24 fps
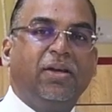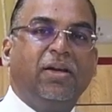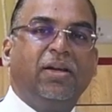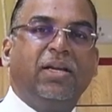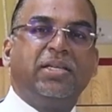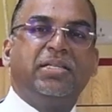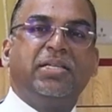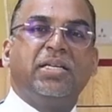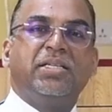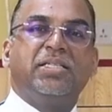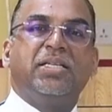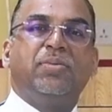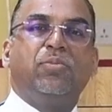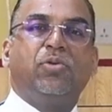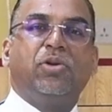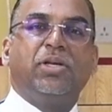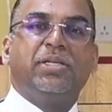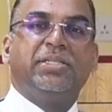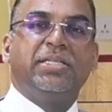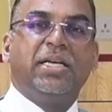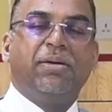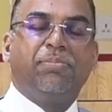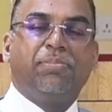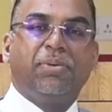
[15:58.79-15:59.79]
Let's take some more
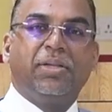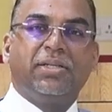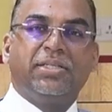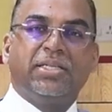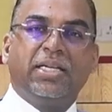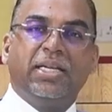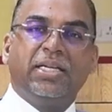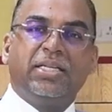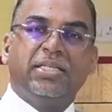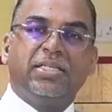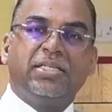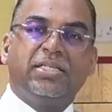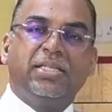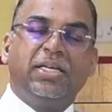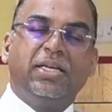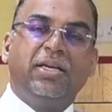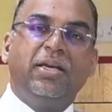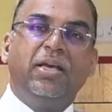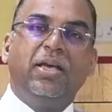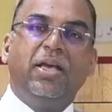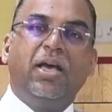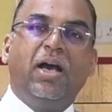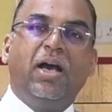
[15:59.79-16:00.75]
examples. Let us say